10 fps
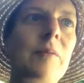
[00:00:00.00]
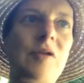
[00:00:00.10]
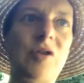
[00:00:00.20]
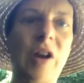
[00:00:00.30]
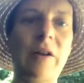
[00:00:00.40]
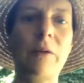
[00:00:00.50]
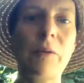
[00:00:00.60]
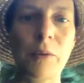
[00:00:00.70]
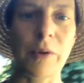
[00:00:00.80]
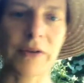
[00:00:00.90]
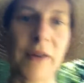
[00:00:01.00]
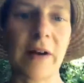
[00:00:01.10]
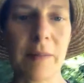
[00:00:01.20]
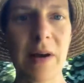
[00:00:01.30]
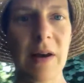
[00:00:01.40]
General rule of
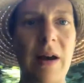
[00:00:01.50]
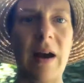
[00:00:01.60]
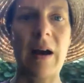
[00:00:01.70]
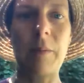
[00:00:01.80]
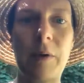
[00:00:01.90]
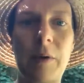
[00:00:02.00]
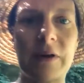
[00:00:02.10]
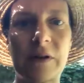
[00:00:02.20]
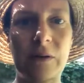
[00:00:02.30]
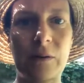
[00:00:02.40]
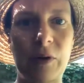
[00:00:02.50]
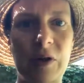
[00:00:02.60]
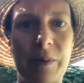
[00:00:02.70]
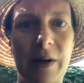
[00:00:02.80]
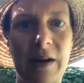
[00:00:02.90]
thumb, I'm going to
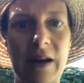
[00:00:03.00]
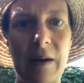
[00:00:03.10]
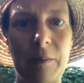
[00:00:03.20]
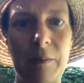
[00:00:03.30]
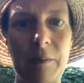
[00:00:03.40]
switch my camera